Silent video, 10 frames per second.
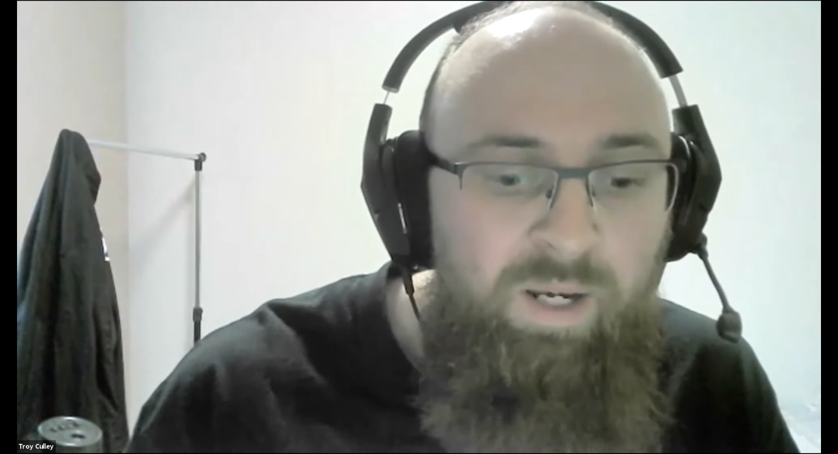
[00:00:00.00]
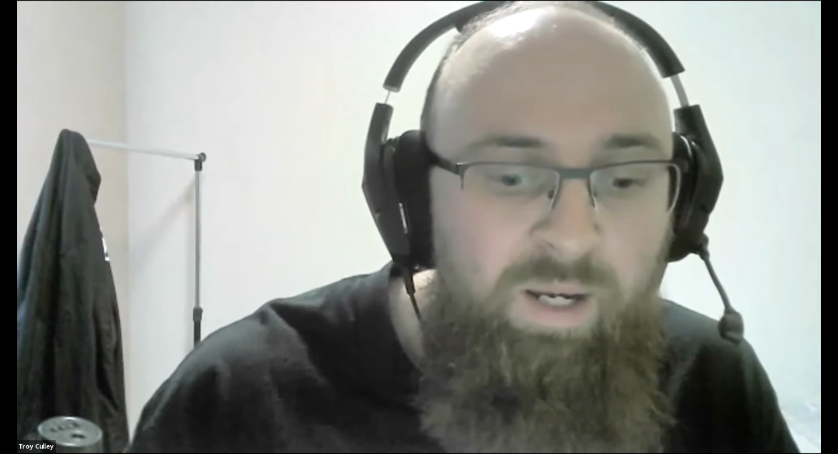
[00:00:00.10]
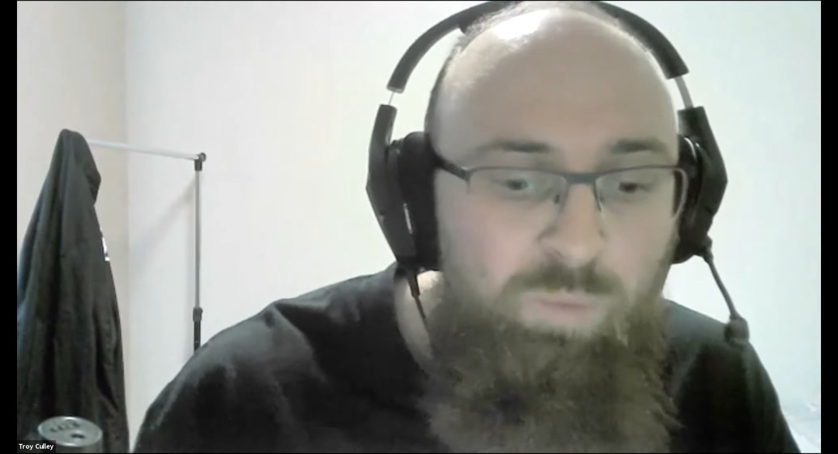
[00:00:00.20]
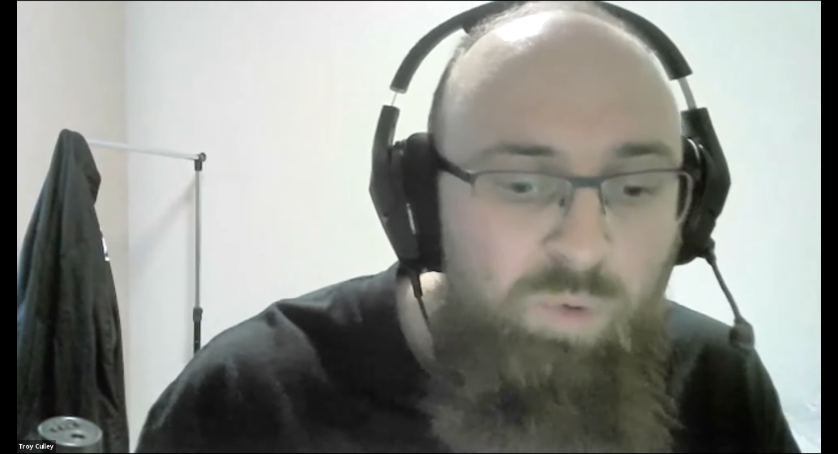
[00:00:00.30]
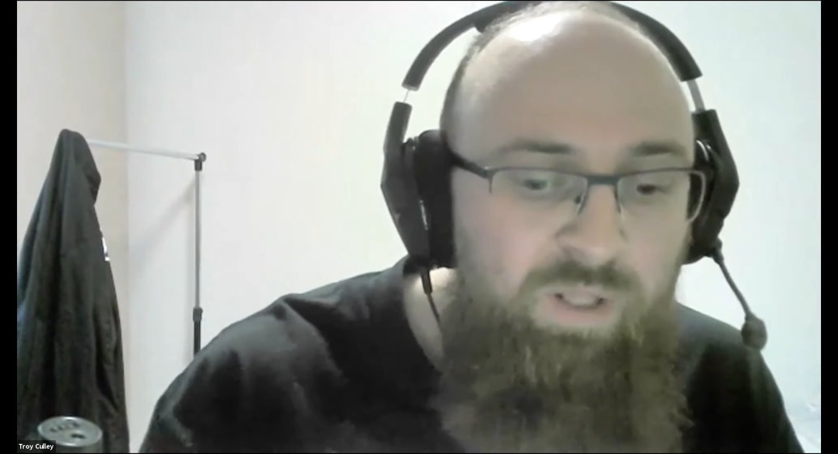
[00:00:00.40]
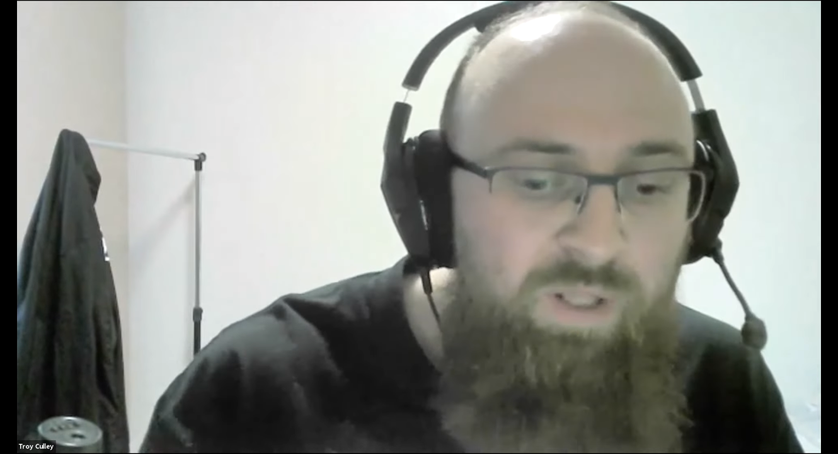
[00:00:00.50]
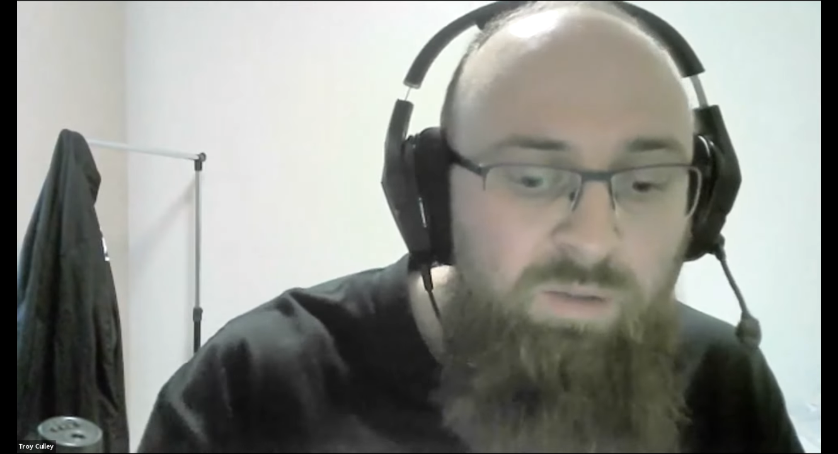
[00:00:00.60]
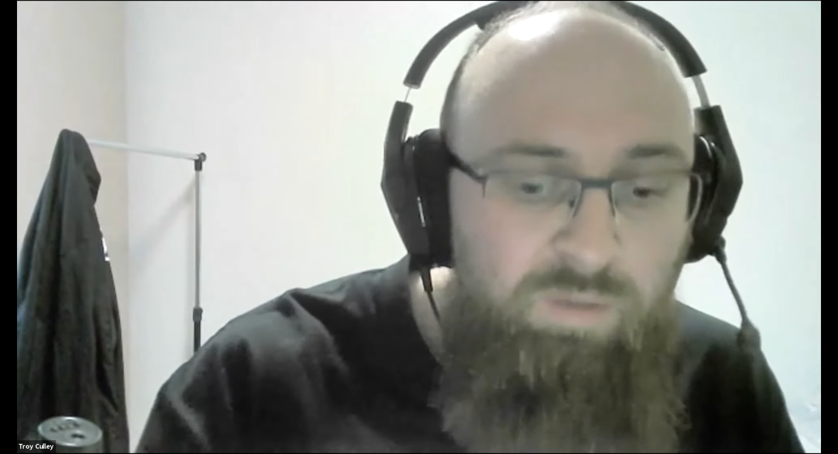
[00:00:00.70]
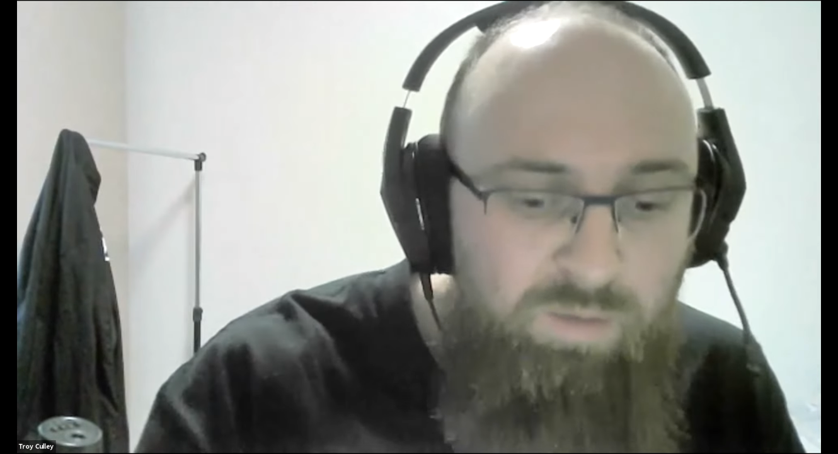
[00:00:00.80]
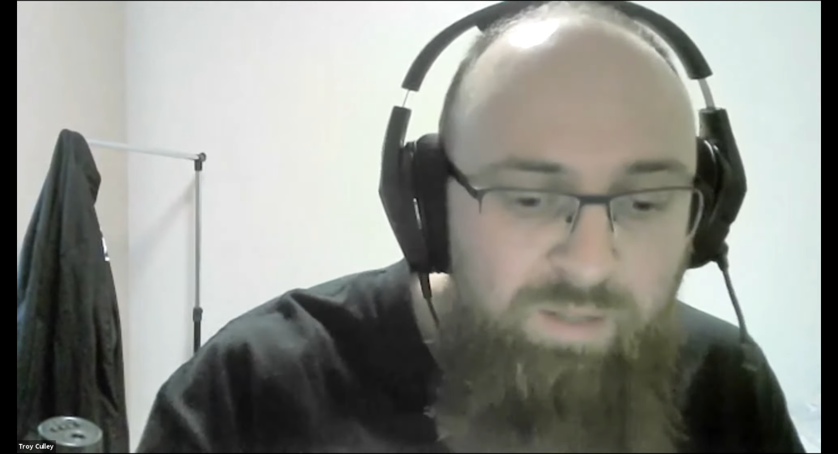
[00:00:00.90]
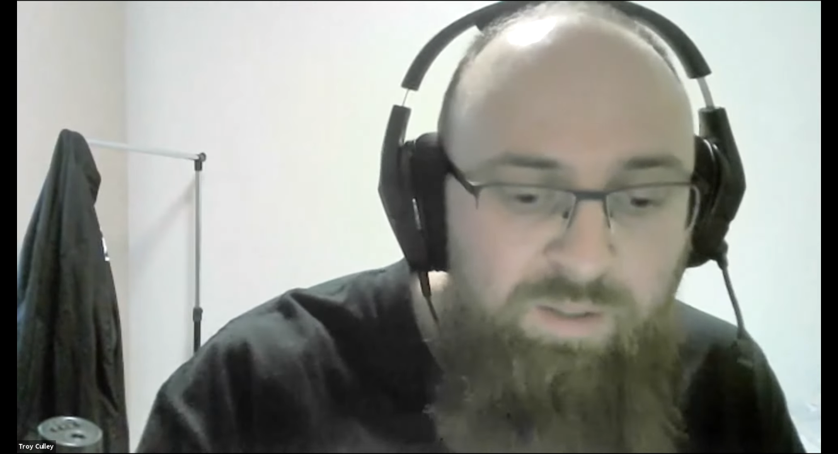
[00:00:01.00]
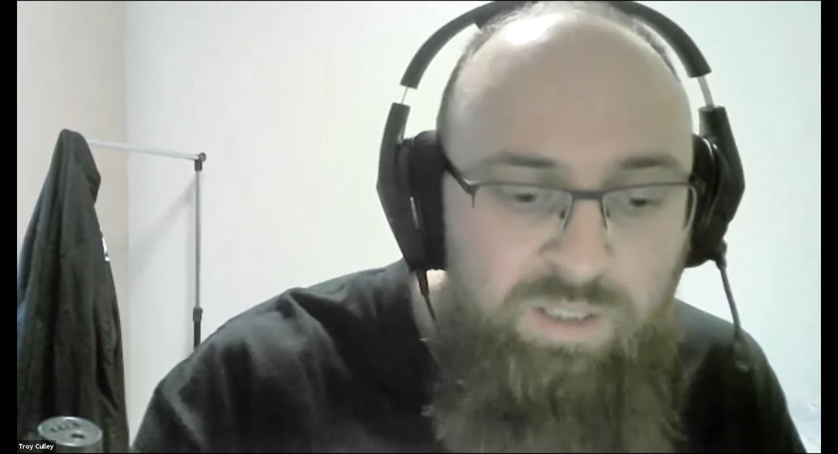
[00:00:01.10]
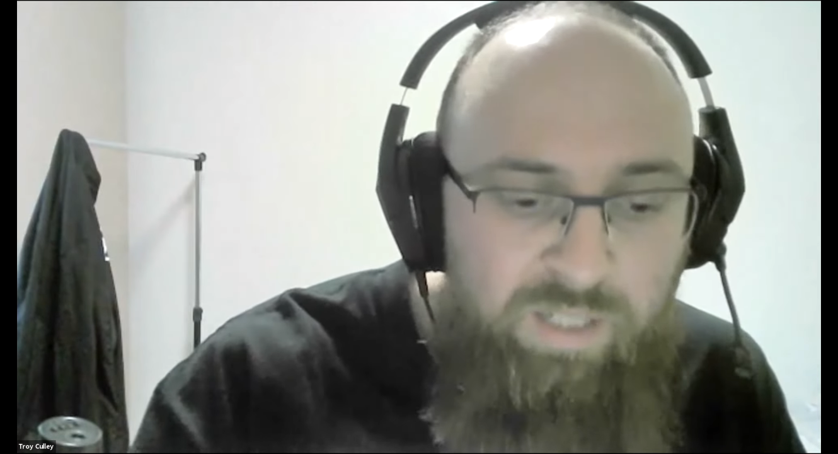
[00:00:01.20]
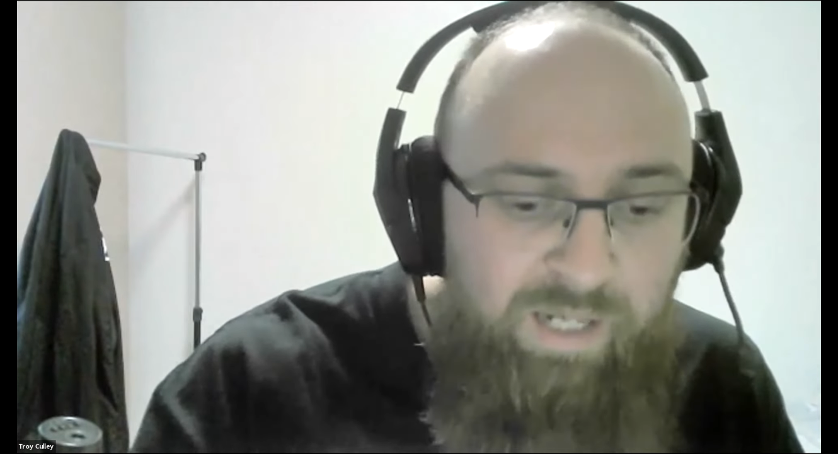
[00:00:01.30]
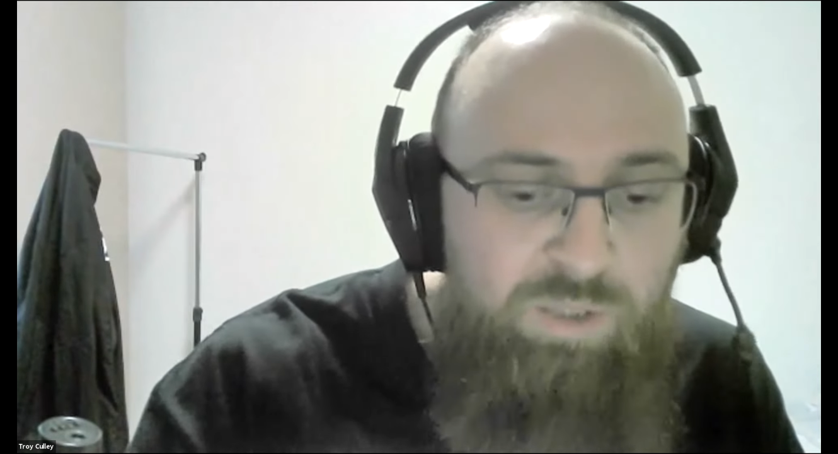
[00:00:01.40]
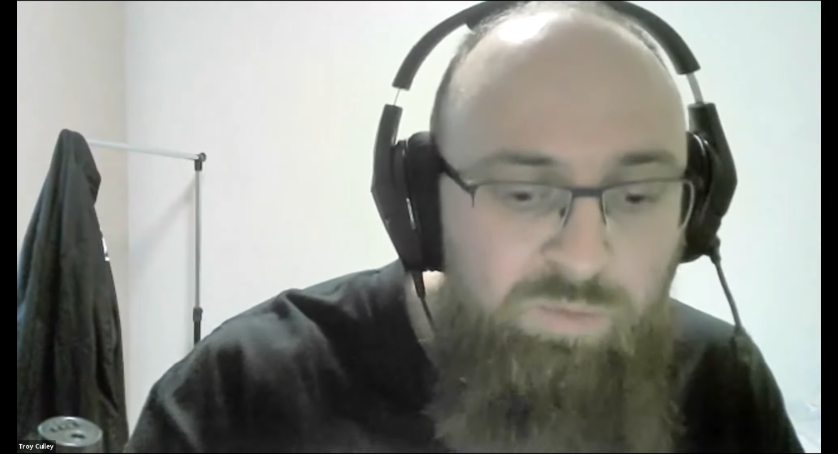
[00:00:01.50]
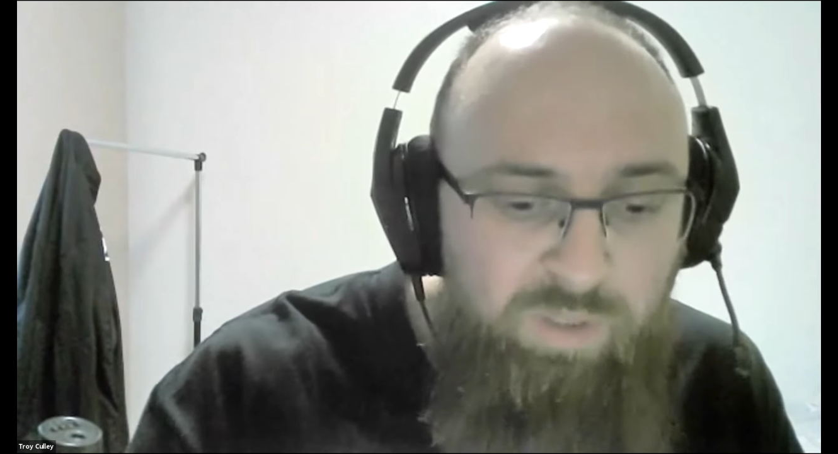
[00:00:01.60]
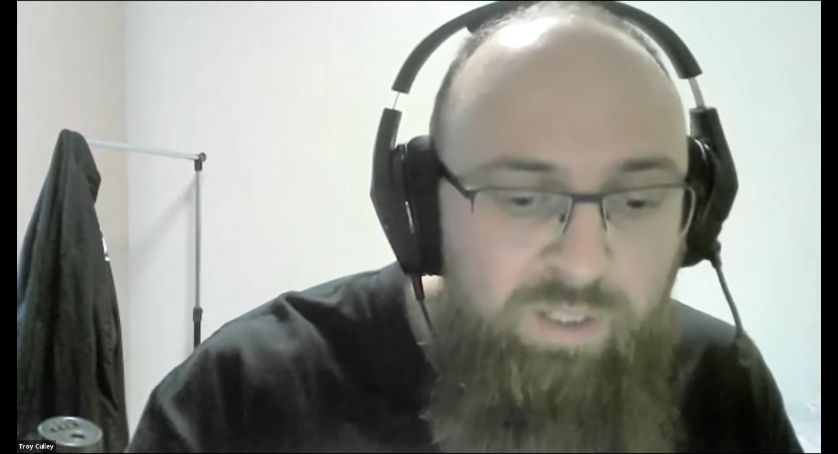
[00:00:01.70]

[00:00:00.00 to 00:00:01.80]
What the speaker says: And then within like the text within